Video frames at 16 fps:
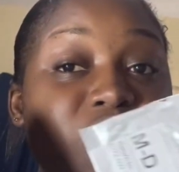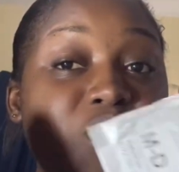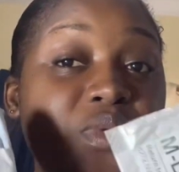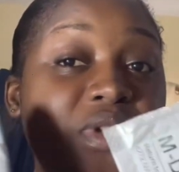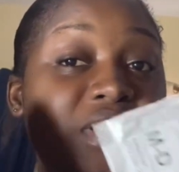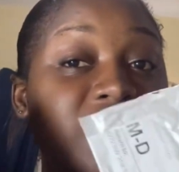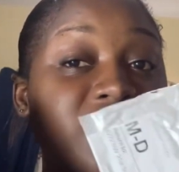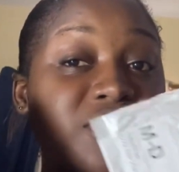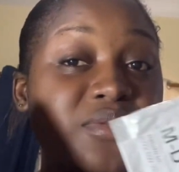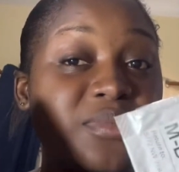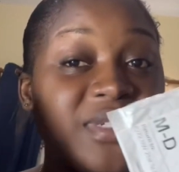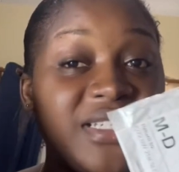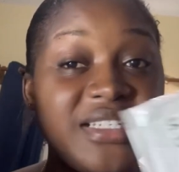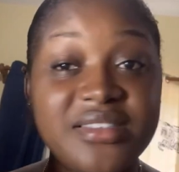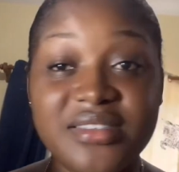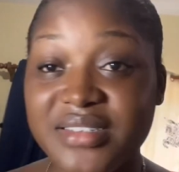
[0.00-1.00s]
we're gonna open
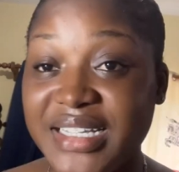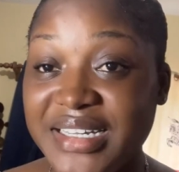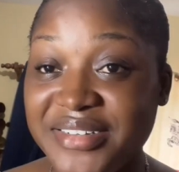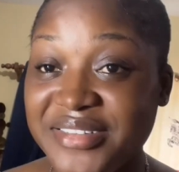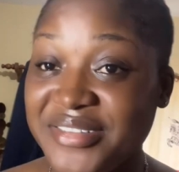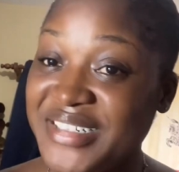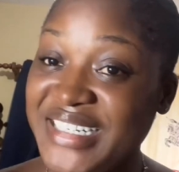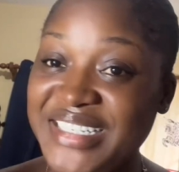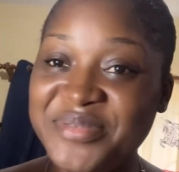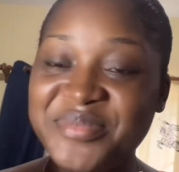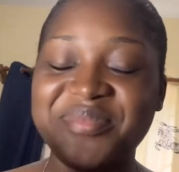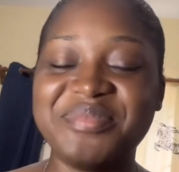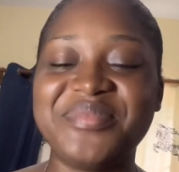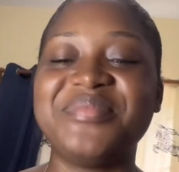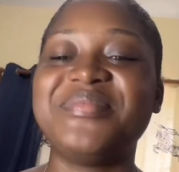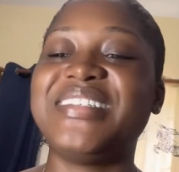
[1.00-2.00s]
it together. Okay,
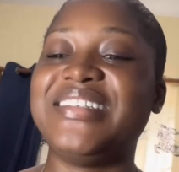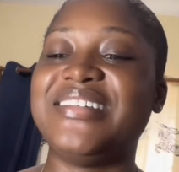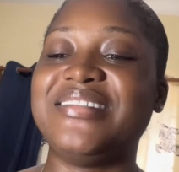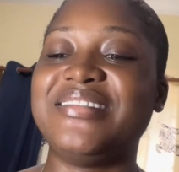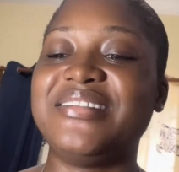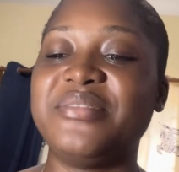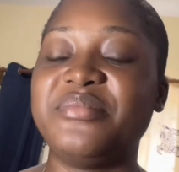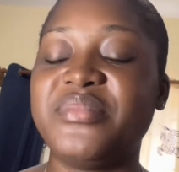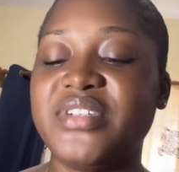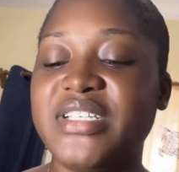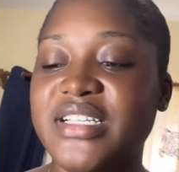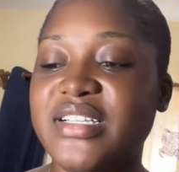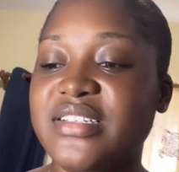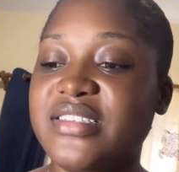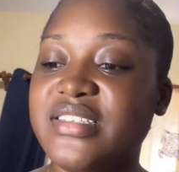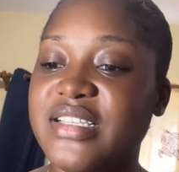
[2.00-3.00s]
yeah, I'm pretty
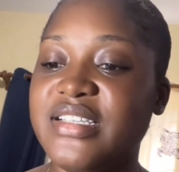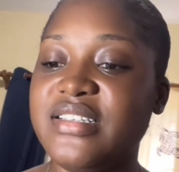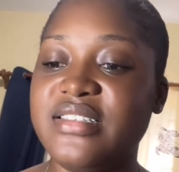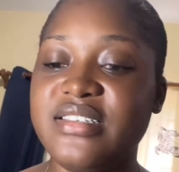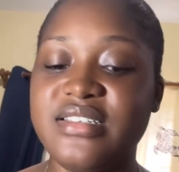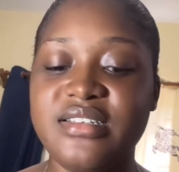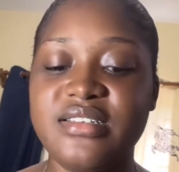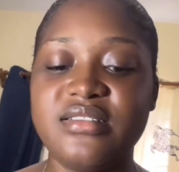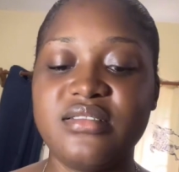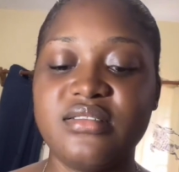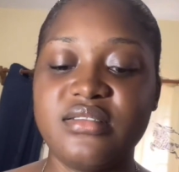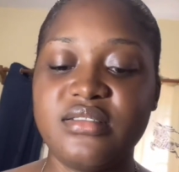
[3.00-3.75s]
excited.